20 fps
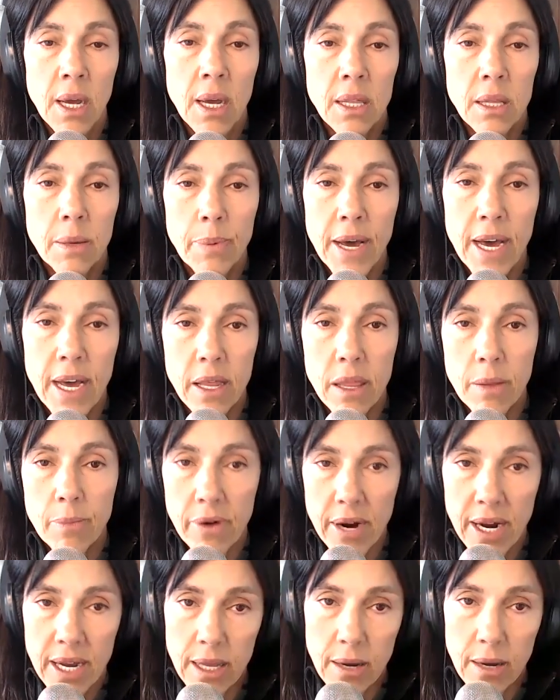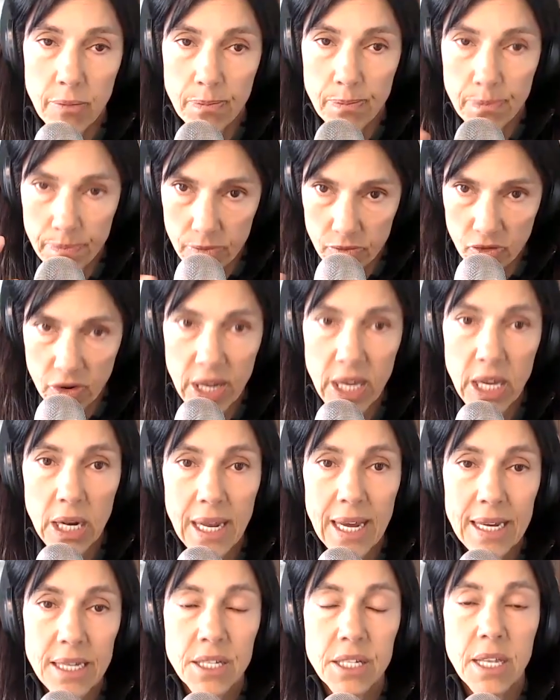the part of the brain that
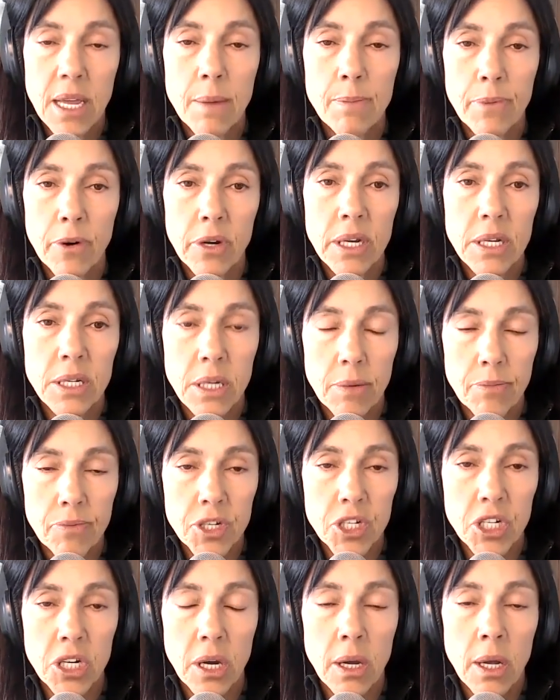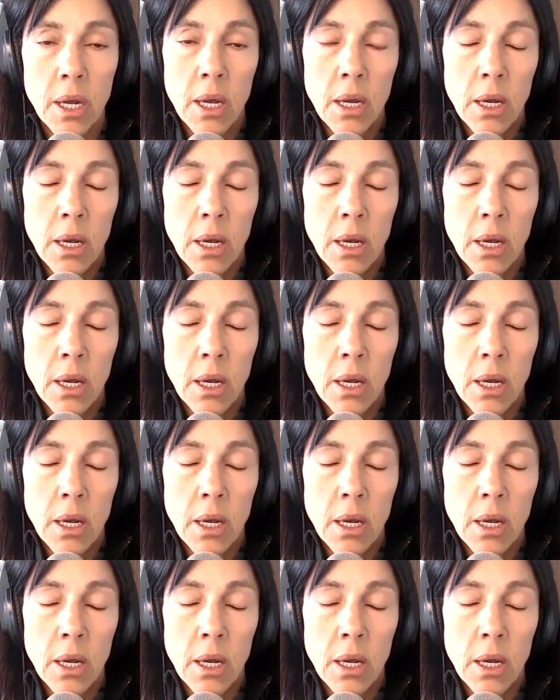regulates that body temperature.